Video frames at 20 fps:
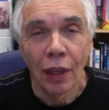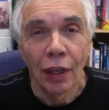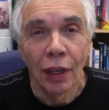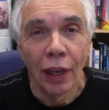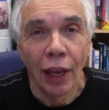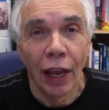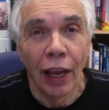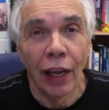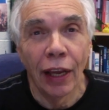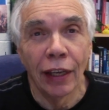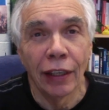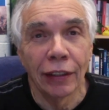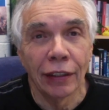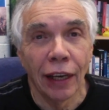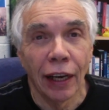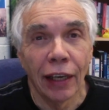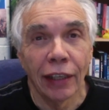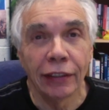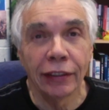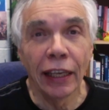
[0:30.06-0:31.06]
And
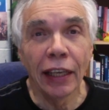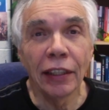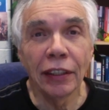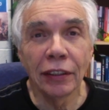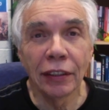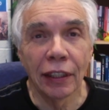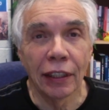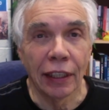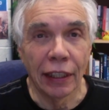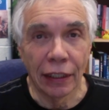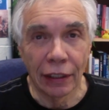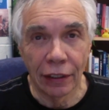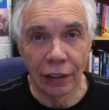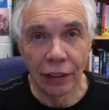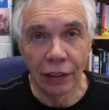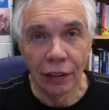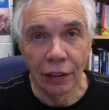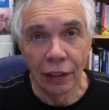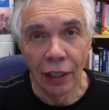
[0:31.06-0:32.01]
I tasted it.